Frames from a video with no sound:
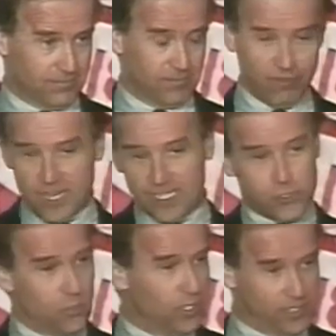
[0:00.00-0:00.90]
Forget
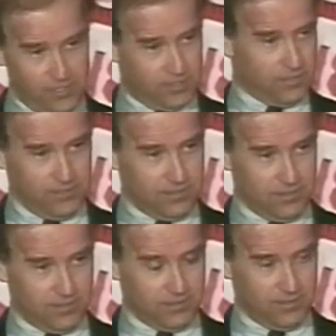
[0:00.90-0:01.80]
choice.
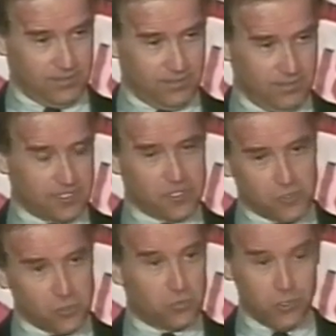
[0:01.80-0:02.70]
Let's
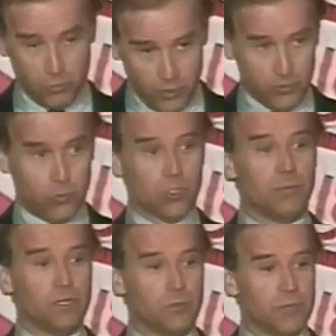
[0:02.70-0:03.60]
assume there will, there will
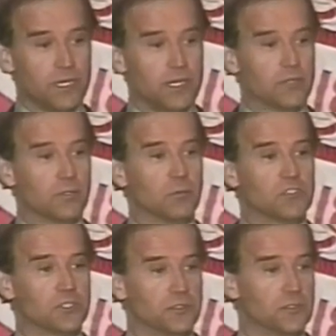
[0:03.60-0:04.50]
be women in here that wish
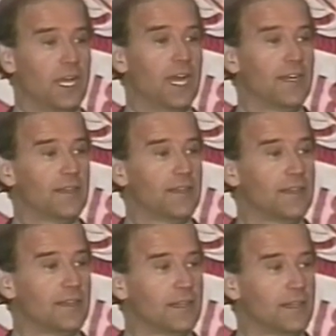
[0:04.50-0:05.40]
to do that.
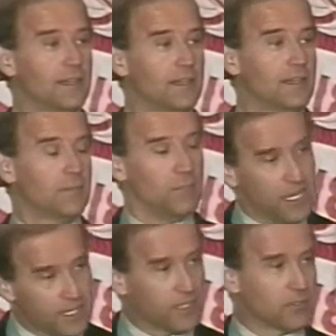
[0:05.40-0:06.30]
Men
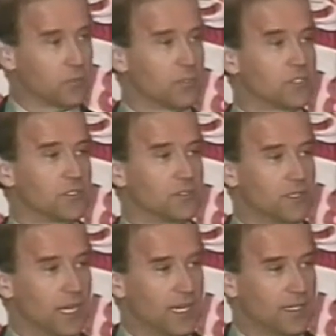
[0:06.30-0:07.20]
in here that wish to do that.